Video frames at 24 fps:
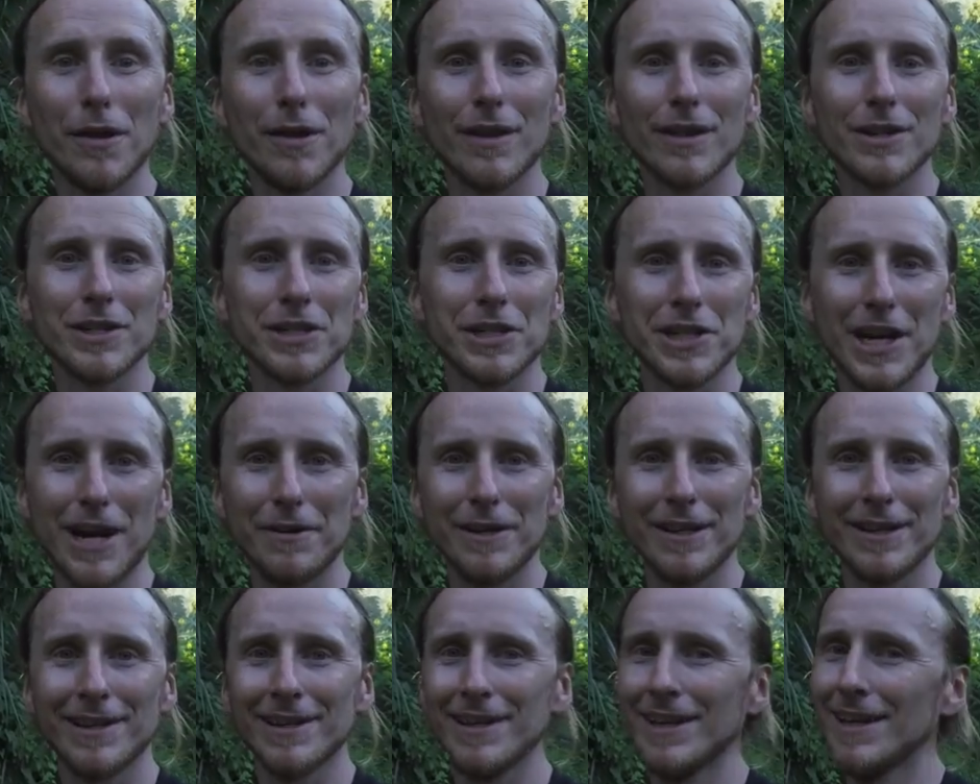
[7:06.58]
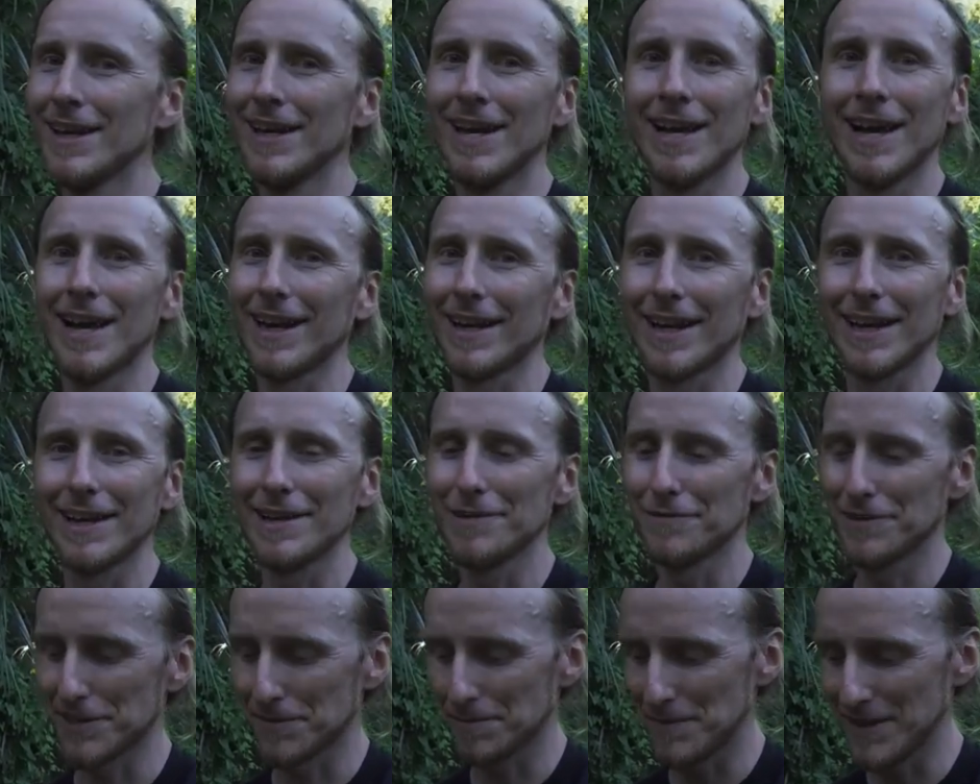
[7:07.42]
sharing. I can't
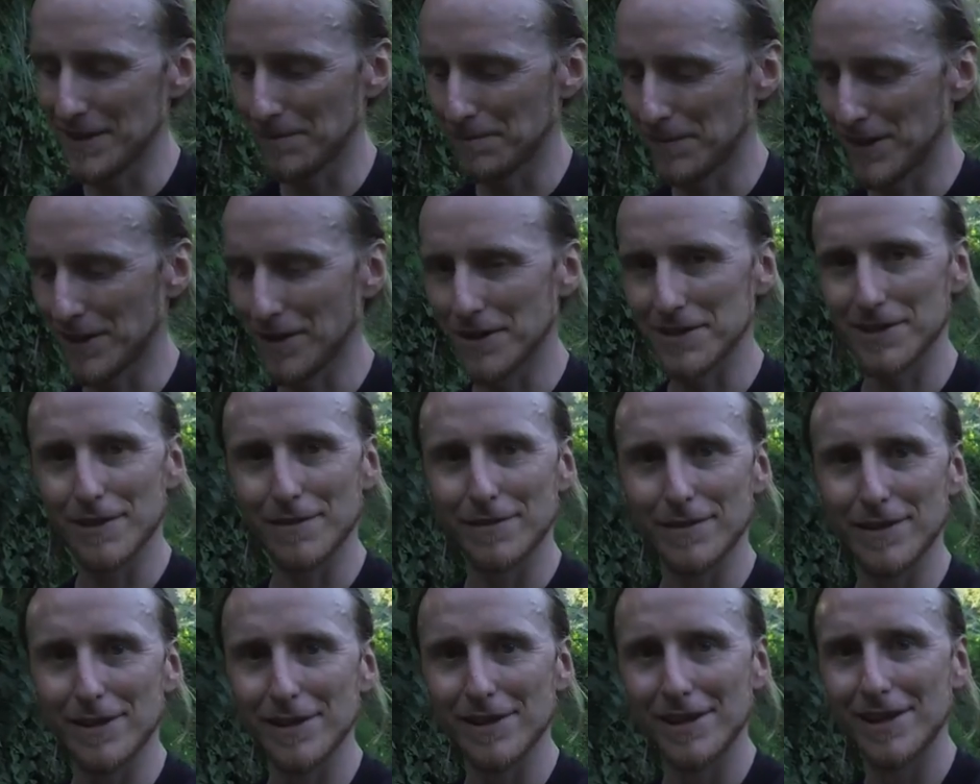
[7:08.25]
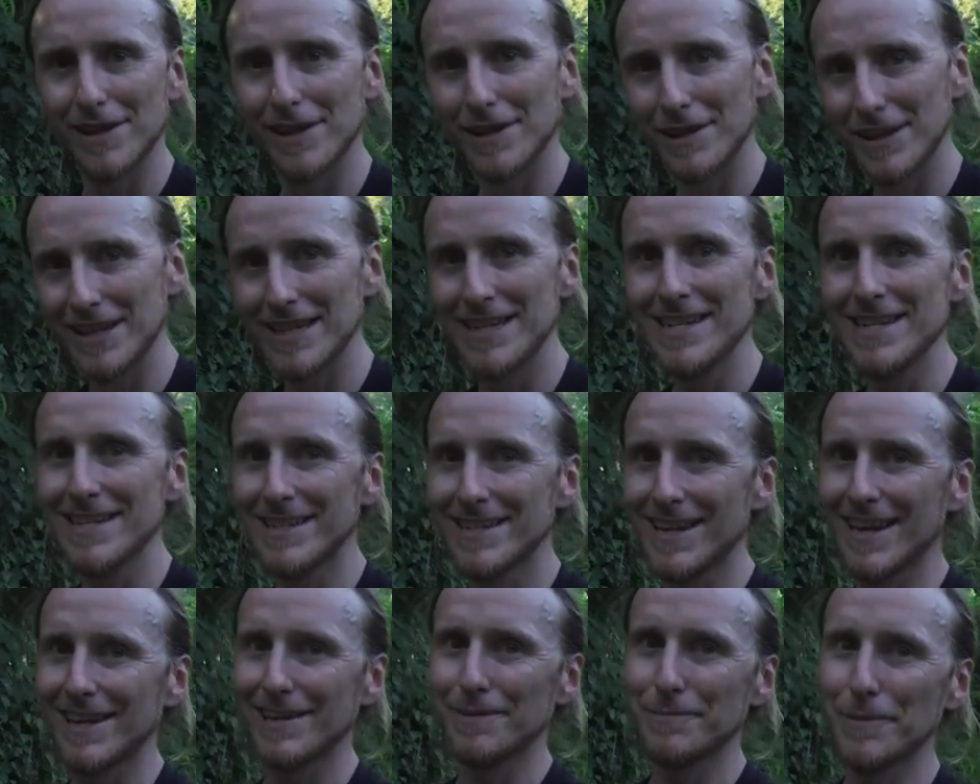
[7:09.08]
even speak because of the
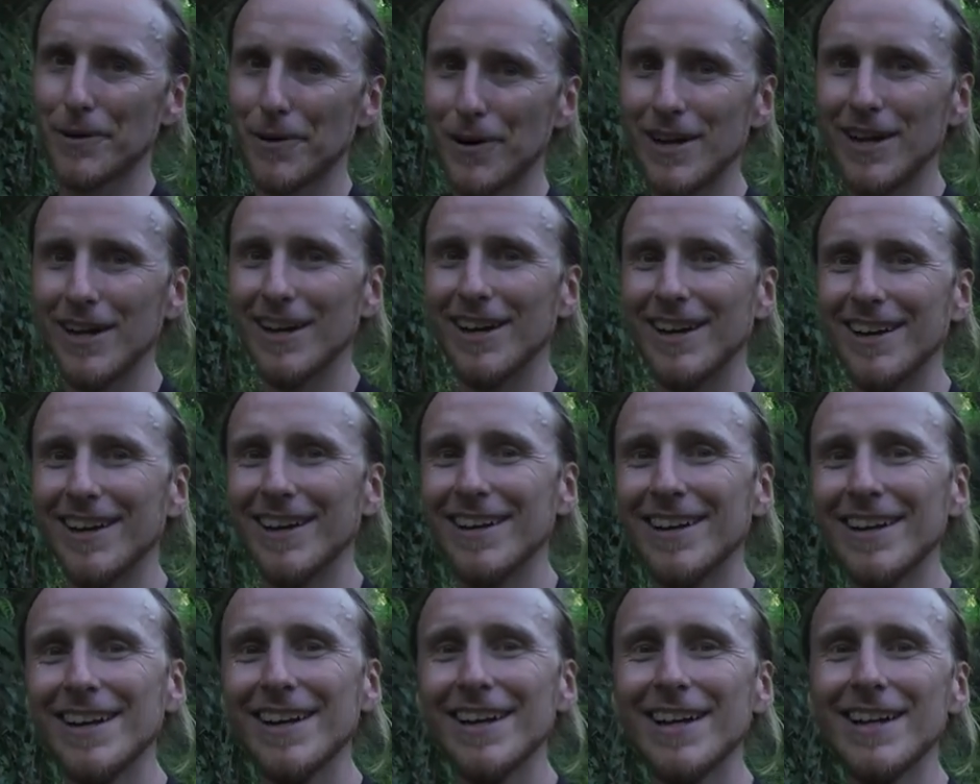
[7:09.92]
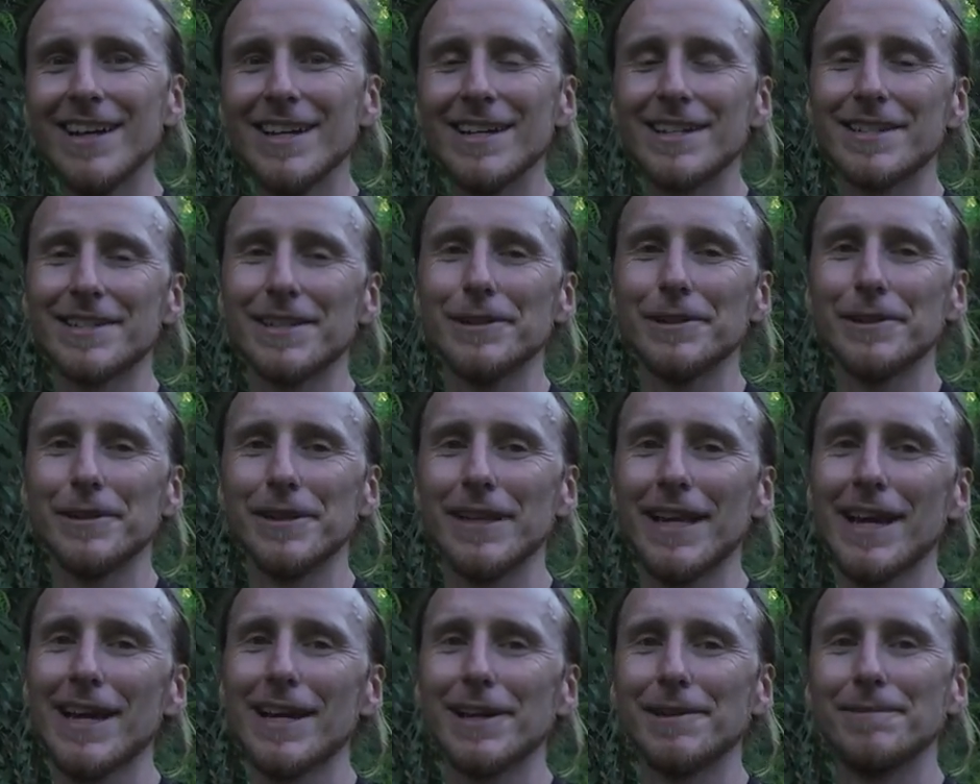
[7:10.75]
heat anymore. So
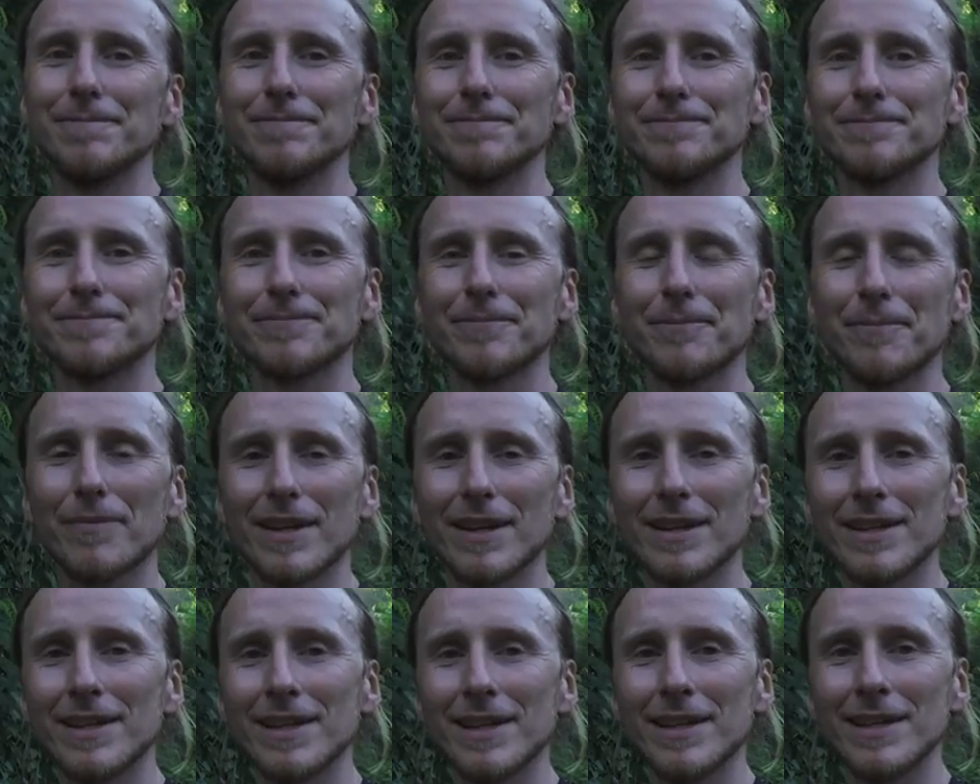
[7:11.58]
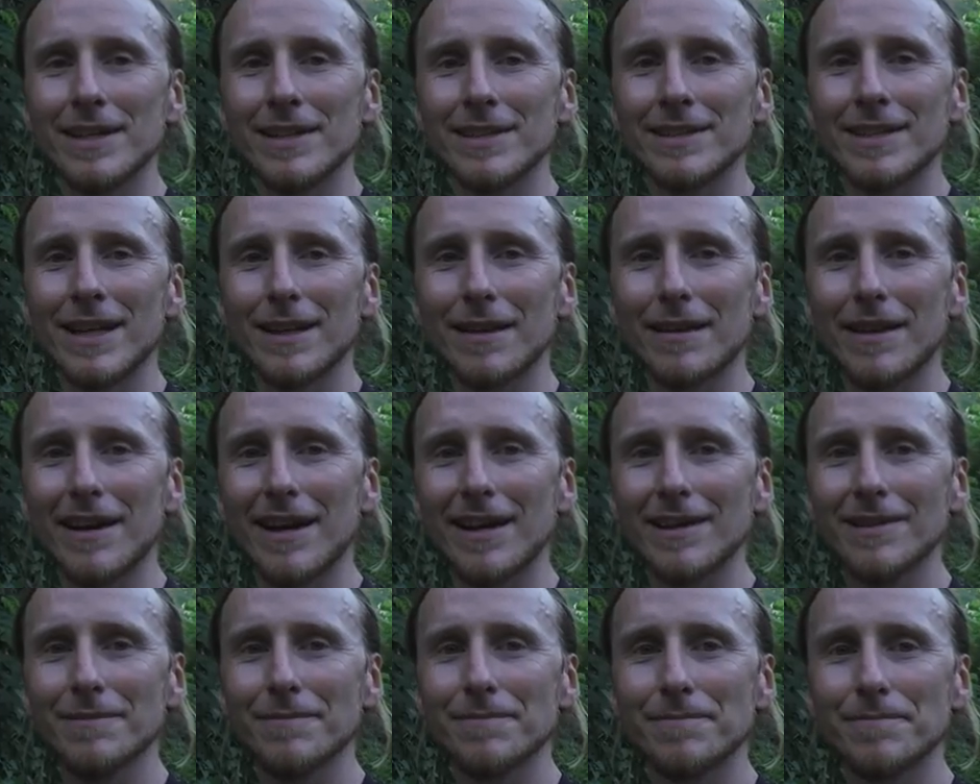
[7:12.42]
yeah, till
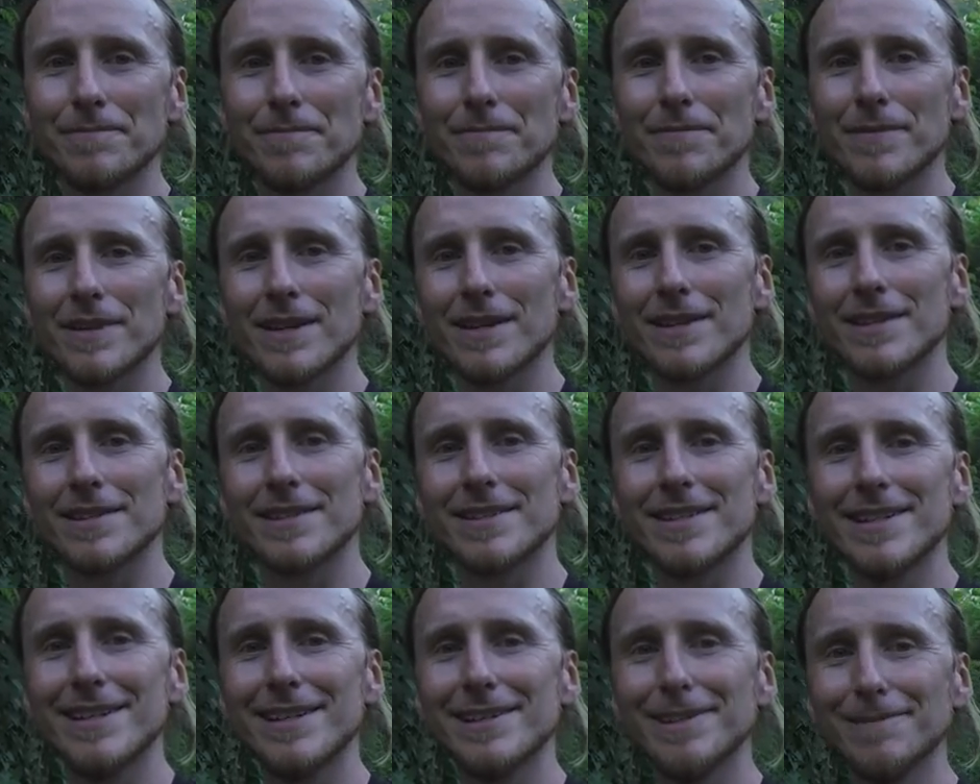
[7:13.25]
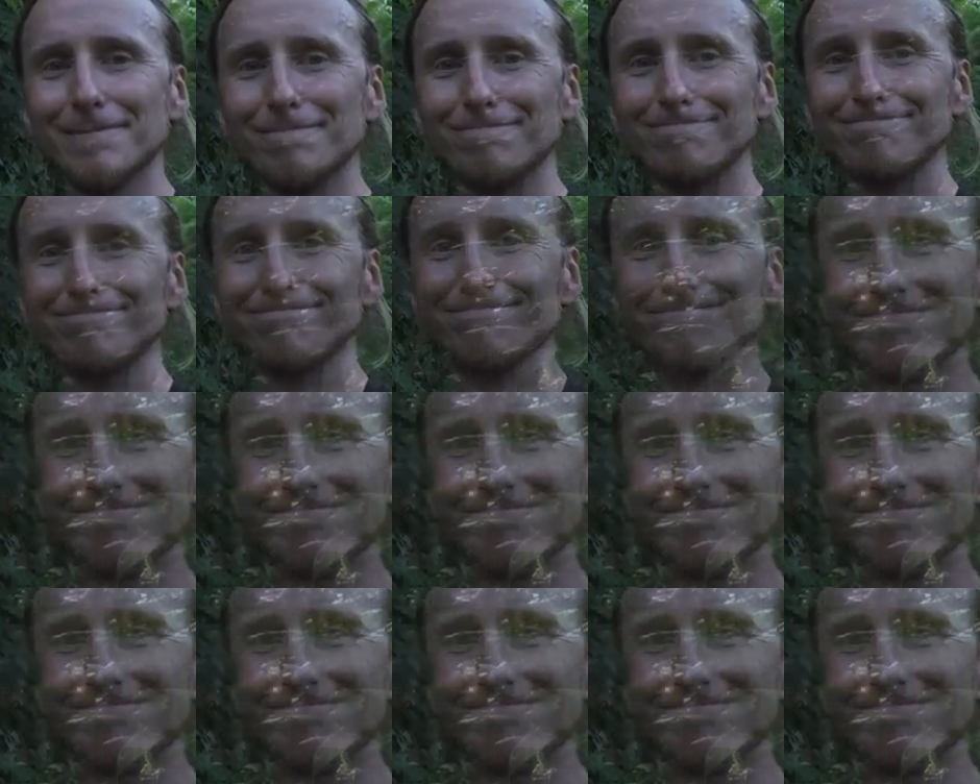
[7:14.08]
then, see you.